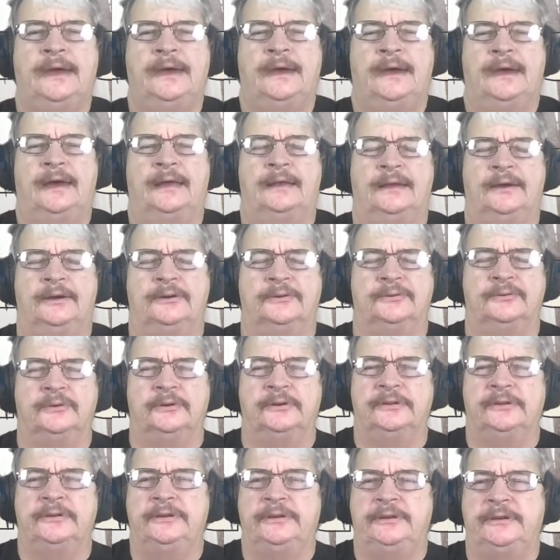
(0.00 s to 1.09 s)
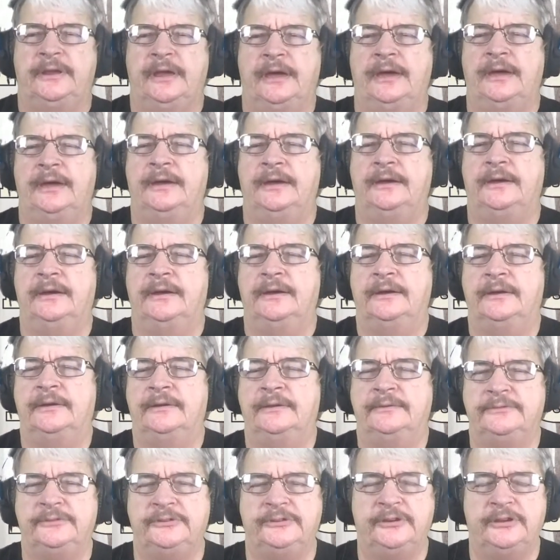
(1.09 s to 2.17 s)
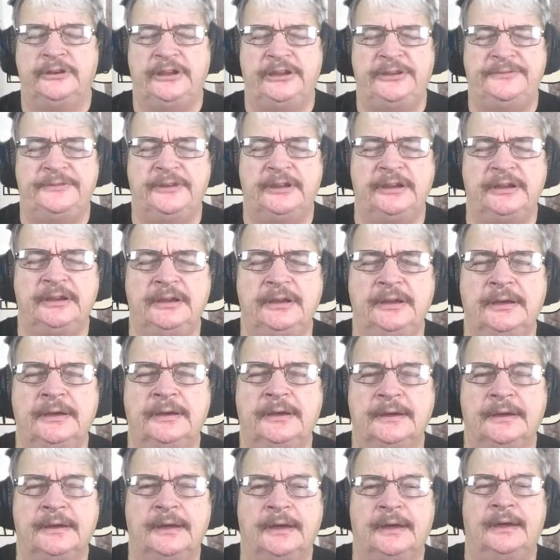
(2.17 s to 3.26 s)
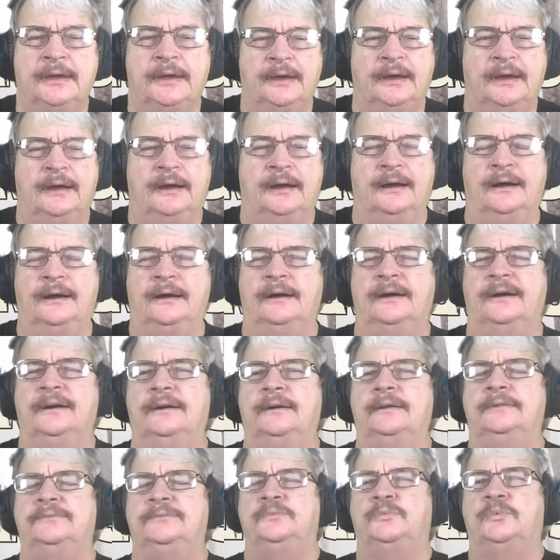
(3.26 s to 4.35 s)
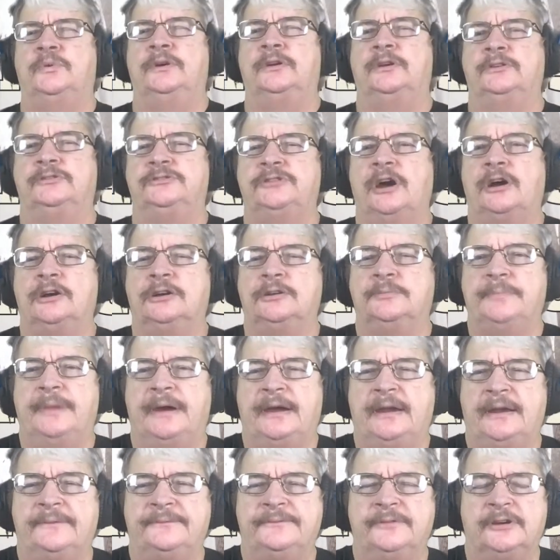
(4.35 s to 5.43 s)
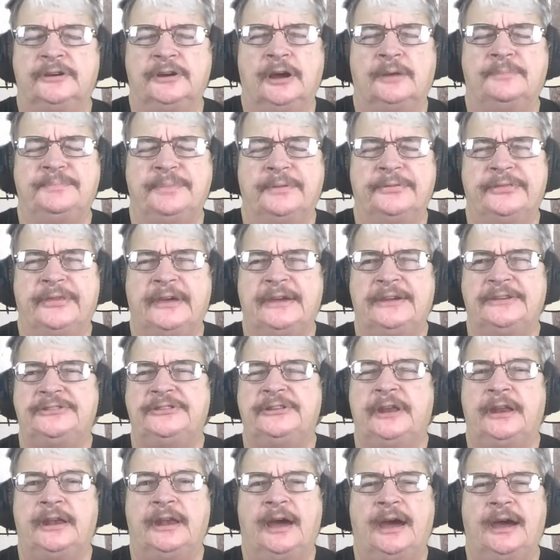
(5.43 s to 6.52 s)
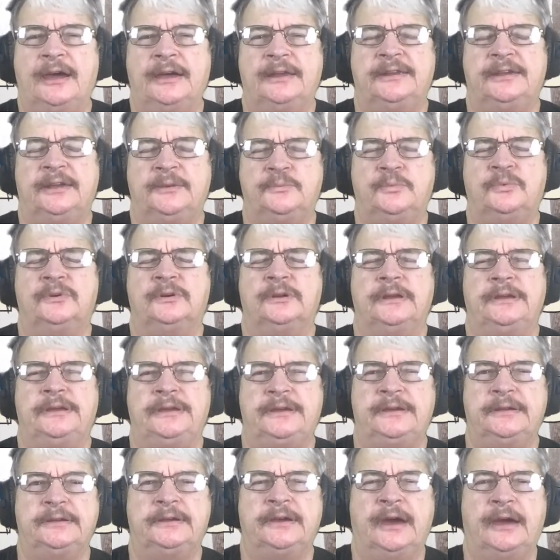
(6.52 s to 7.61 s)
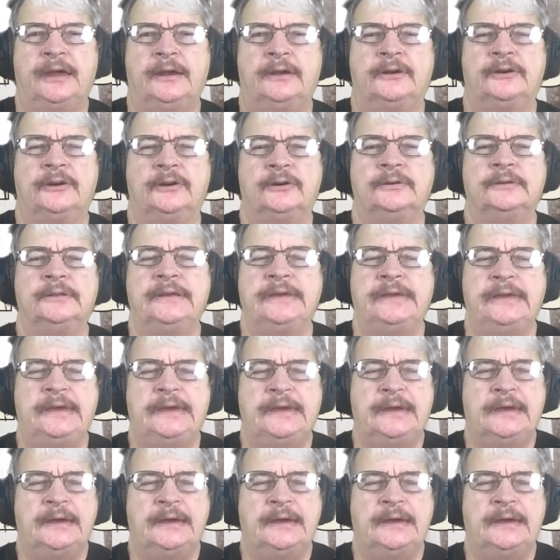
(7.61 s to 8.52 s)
Hello and good evening. We're going to talk about a couple of things tonight, and we're going to end kind of early.